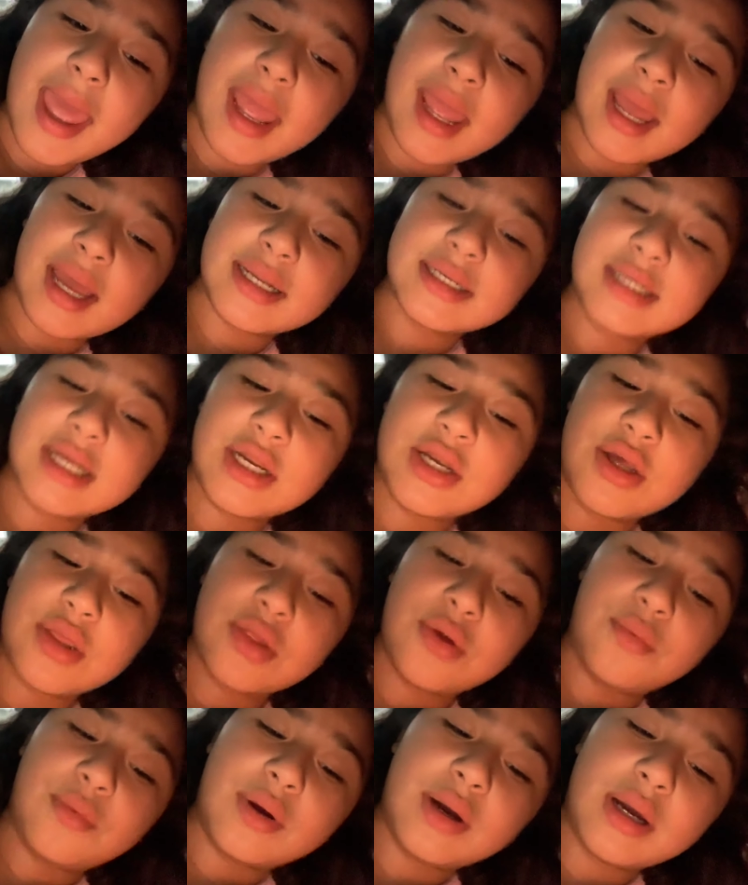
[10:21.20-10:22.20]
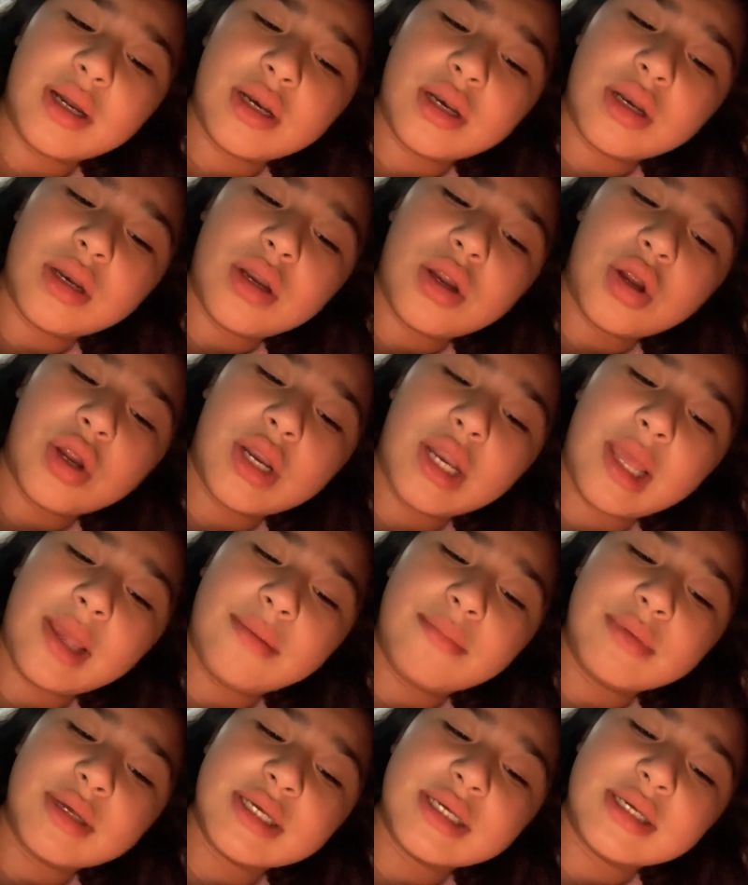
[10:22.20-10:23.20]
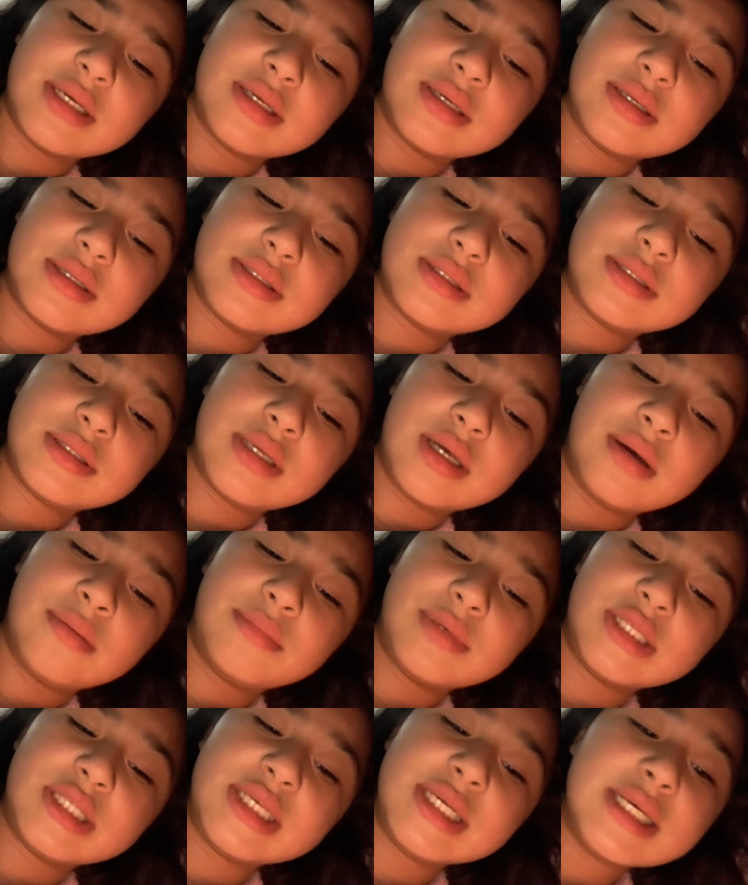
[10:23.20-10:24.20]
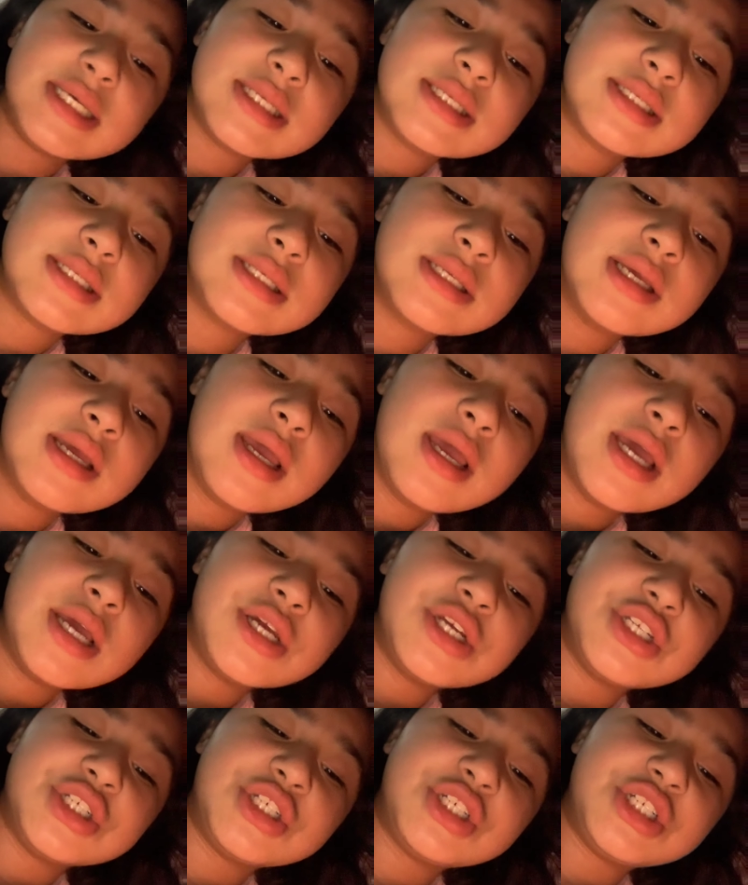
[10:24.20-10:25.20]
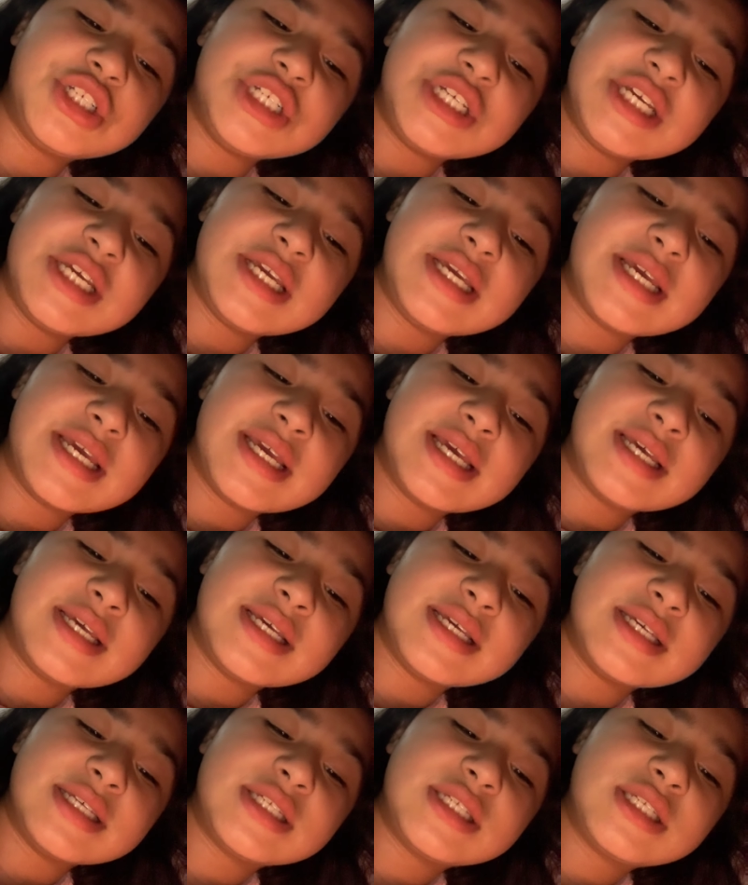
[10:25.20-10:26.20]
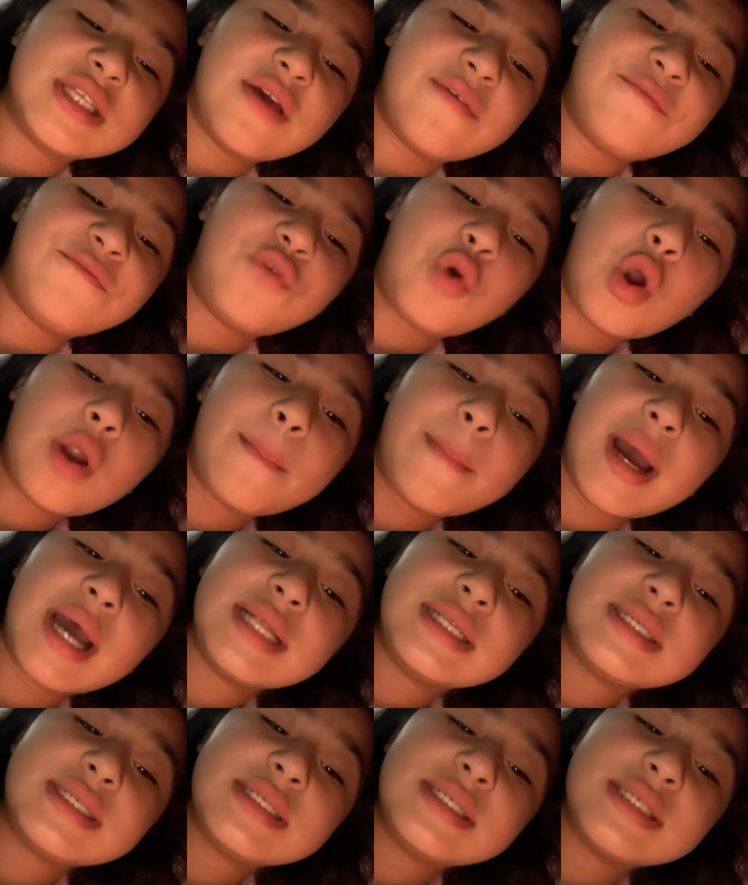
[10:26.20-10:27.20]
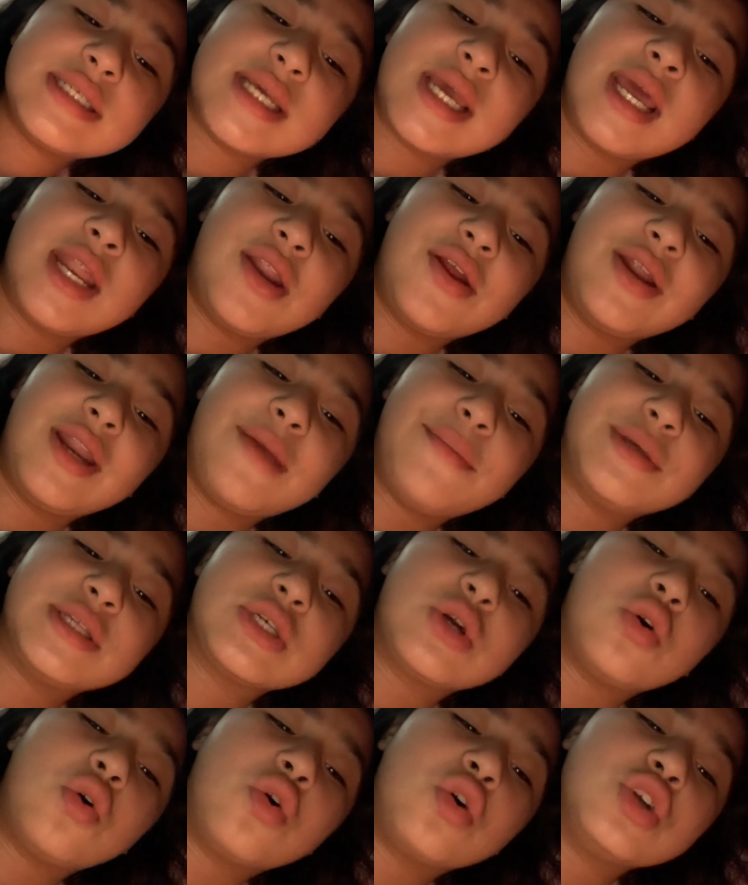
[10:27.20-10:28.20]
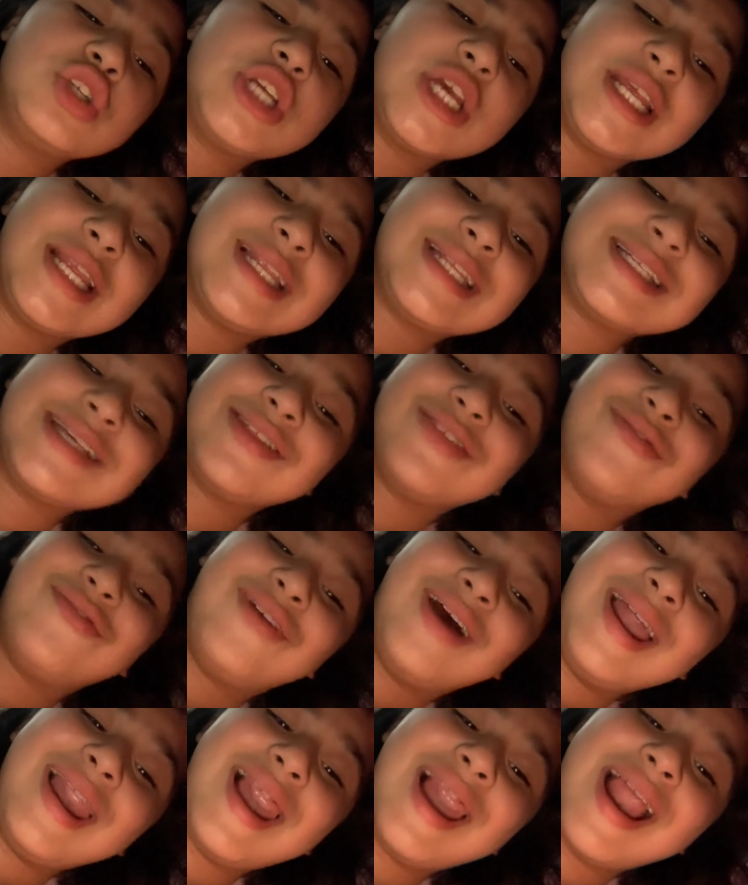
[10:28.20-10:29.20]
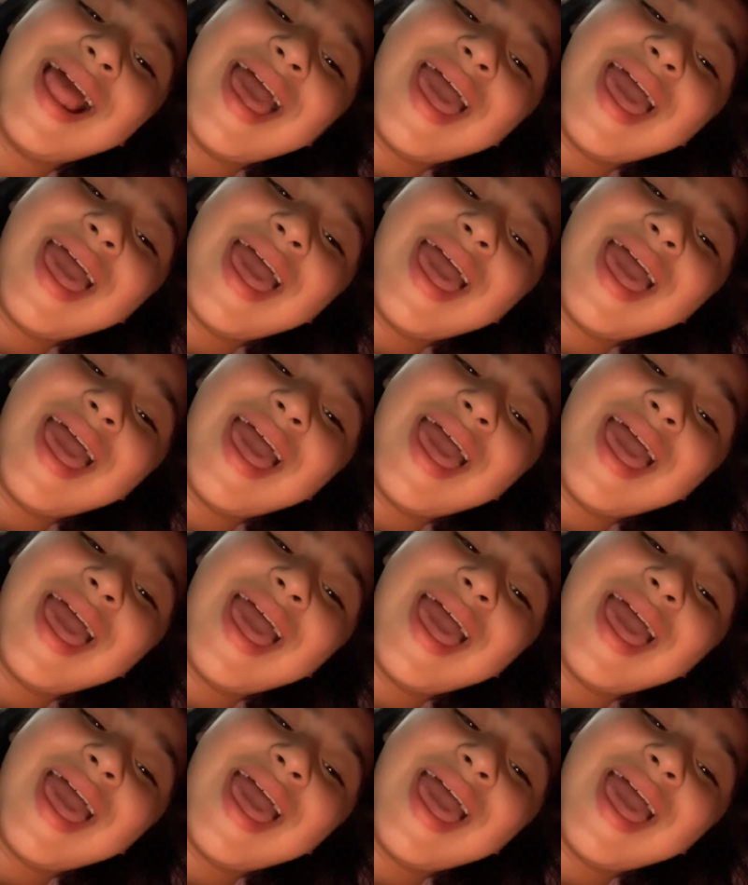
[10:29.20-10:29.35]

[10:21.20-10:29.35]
and another one, her name is Maltese. She is 4 months, and her name is Coco Chanel Sandoval.